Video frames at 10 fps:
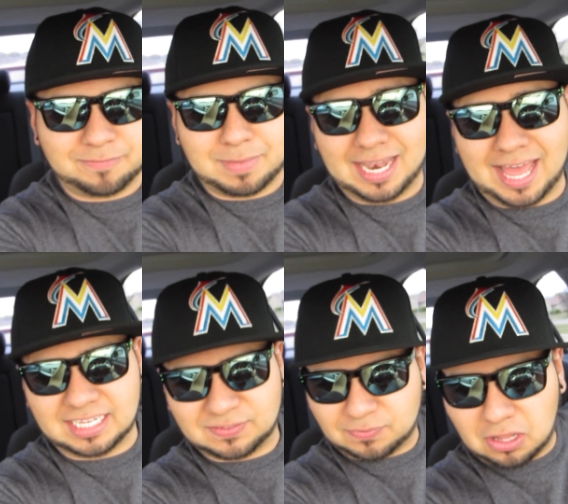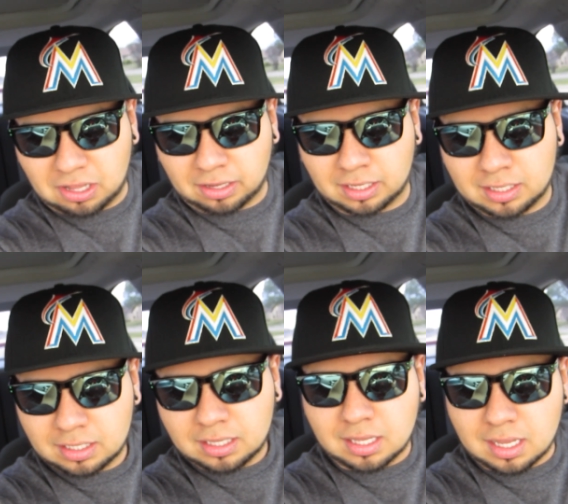of my last vlog
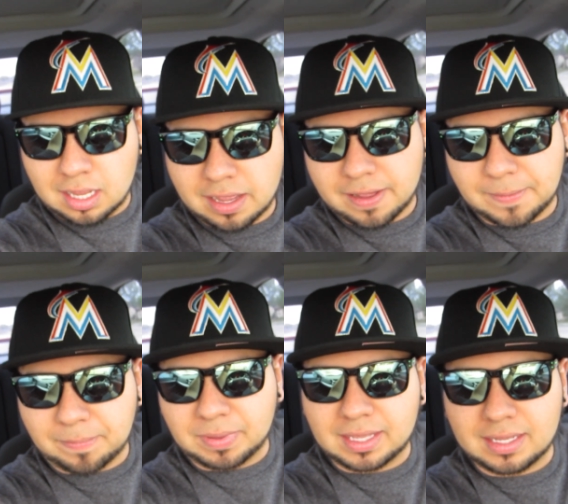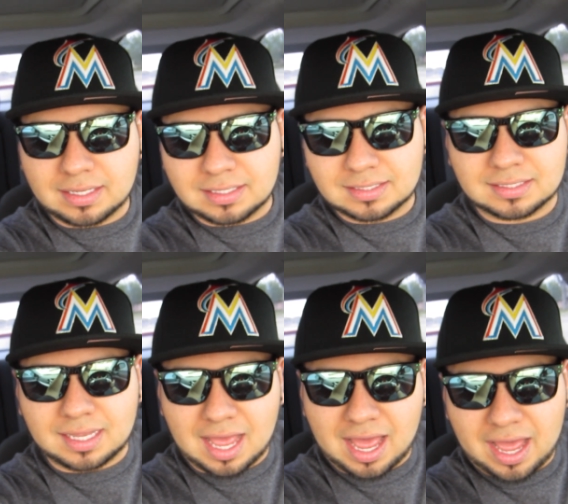uh, because
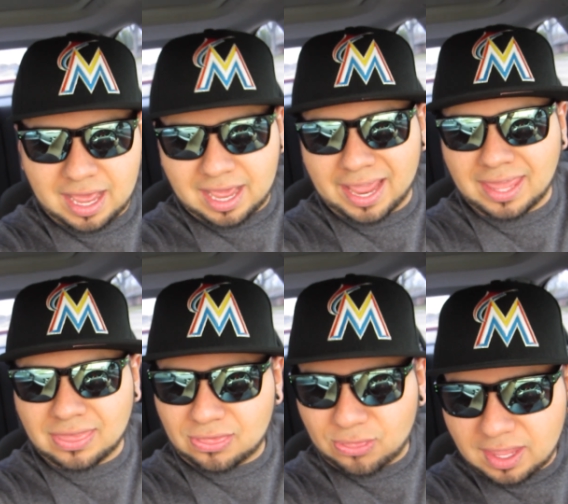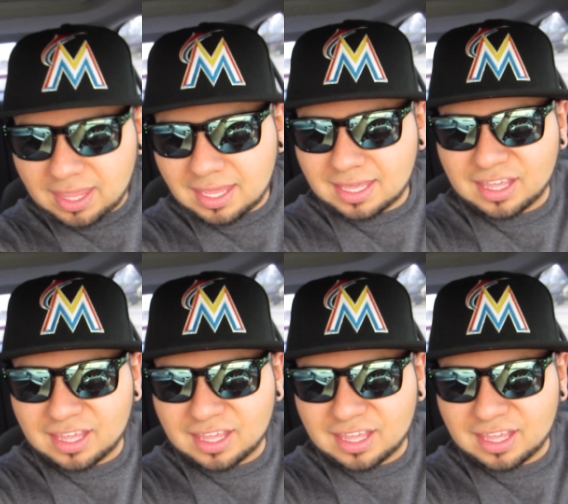i think